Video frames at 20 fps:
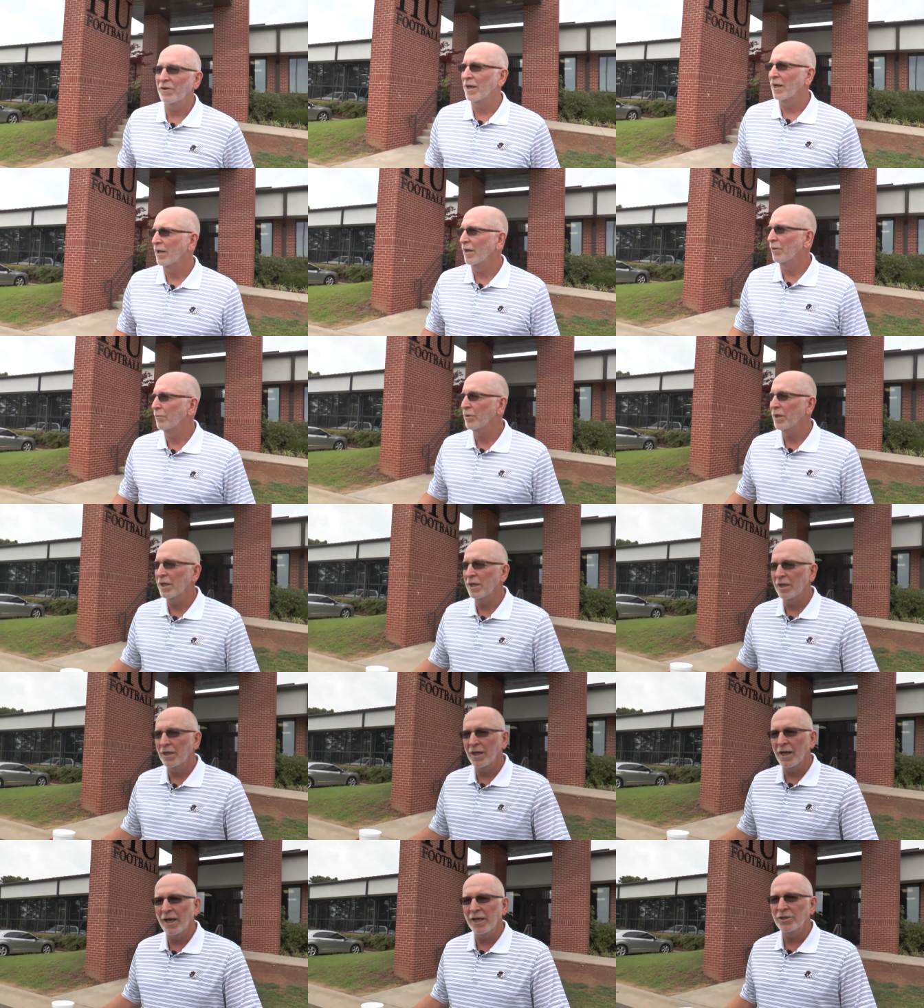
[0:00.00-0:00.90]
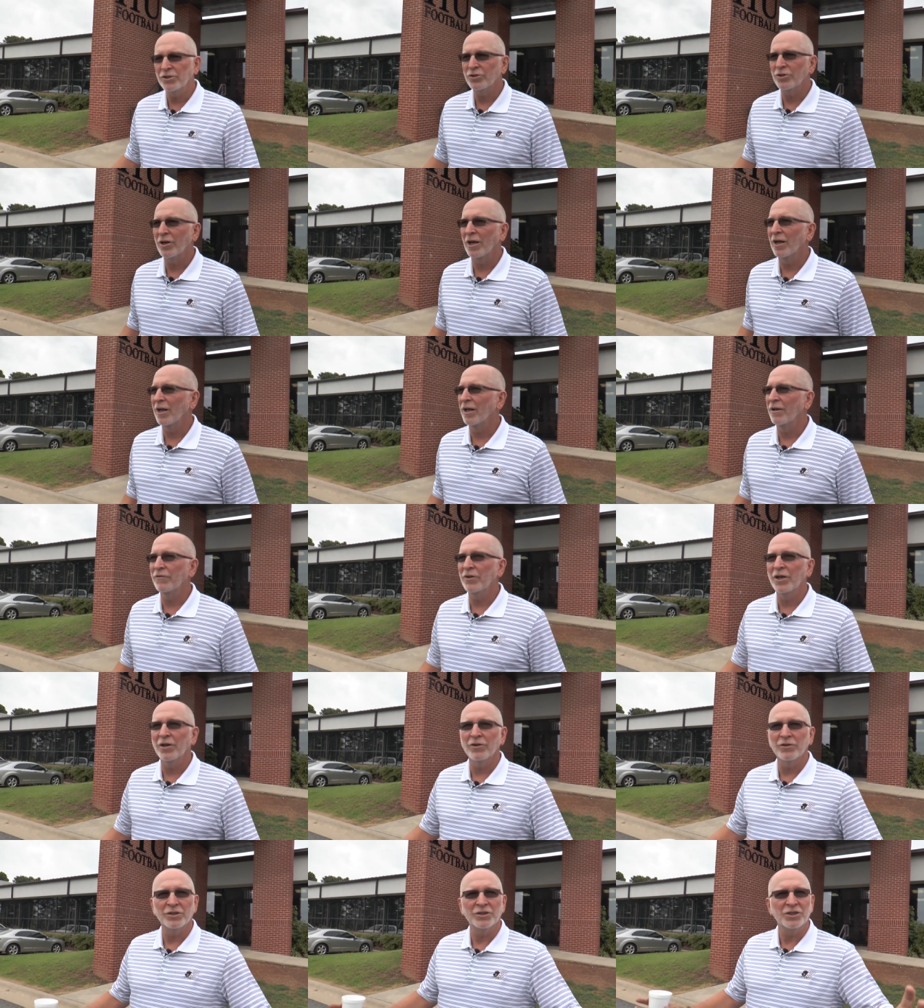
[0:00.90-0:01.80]
I love being in nature. I love to
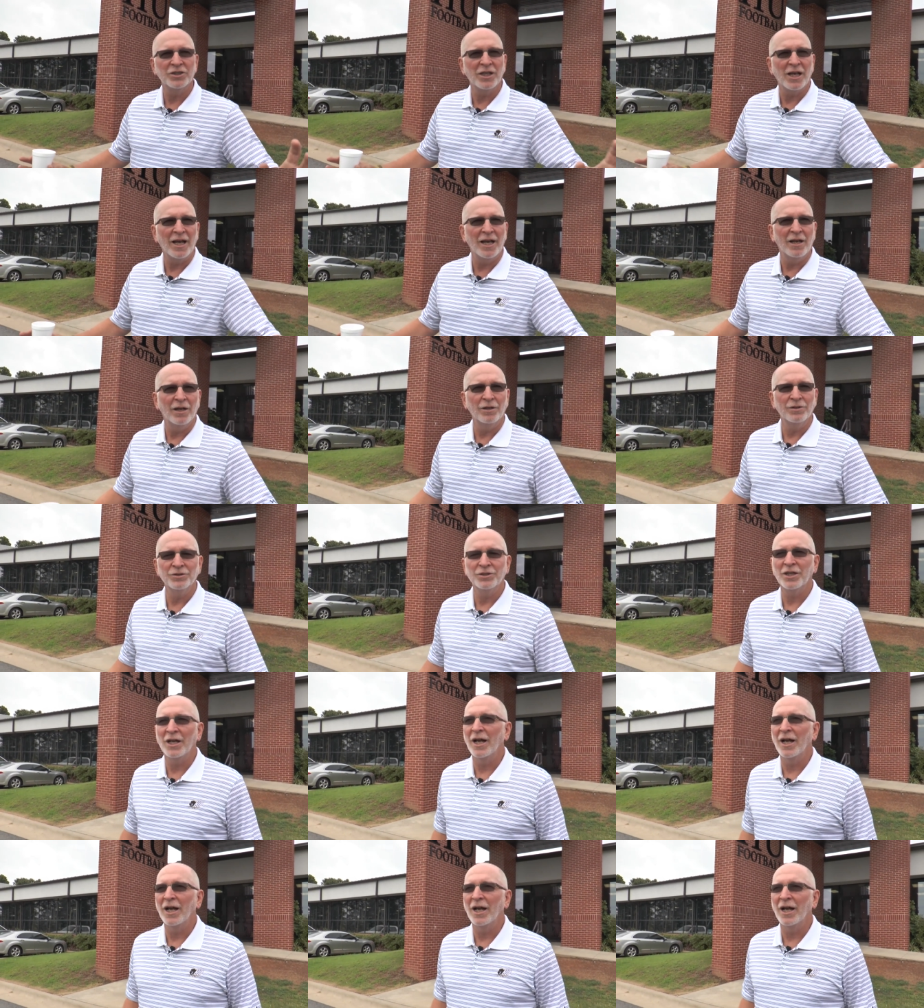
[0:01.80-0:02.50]
hear the sounds.